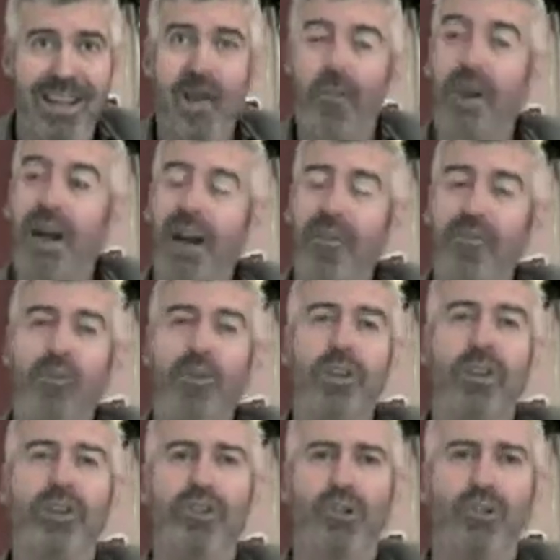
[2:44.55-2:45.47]
But after
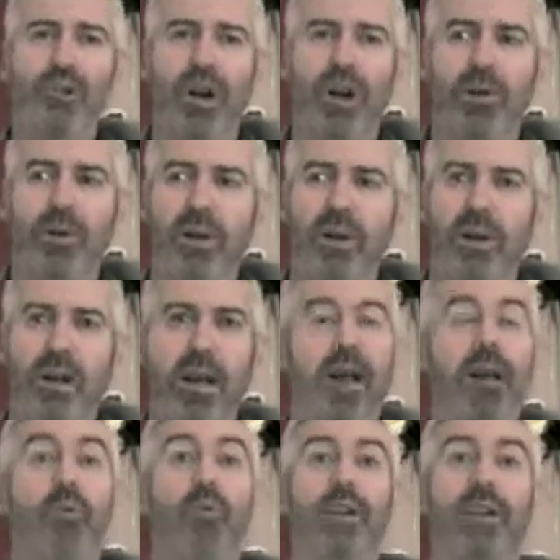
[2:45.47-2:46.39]
we do it,
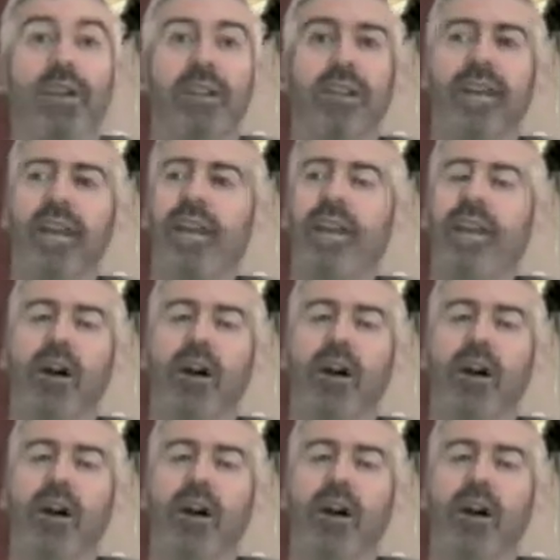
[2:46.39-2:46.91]
we can then